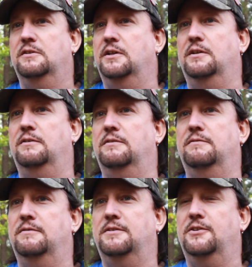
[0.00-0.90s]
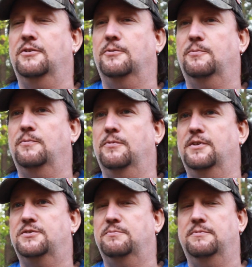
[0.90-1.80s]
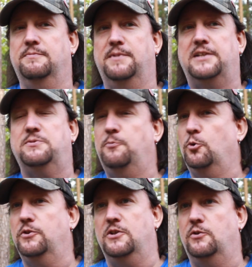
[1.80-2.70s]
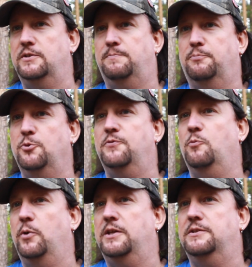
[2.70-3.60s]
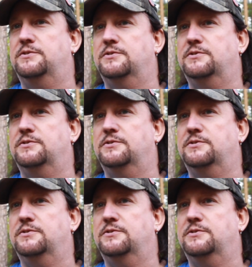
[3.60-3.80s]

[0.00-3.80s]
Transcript: and that's really the only proven way.